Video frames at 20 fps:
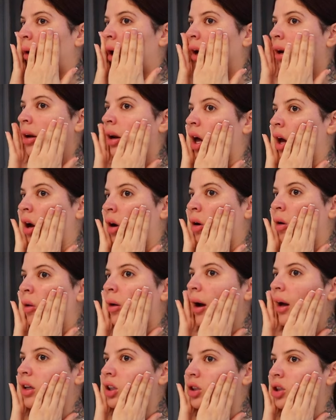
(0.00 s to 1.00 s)
Right
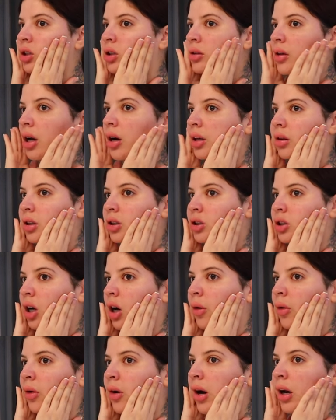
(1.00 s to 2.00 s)
now I just got out the
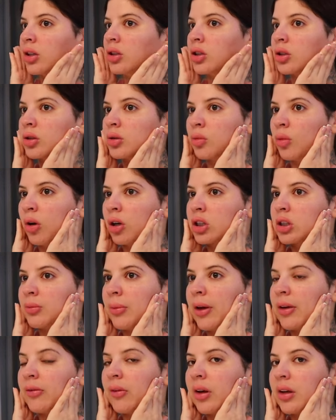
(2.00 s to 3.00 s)
shower. I just washed
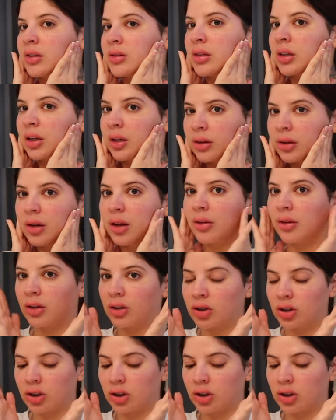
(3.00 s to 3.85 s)
my face in the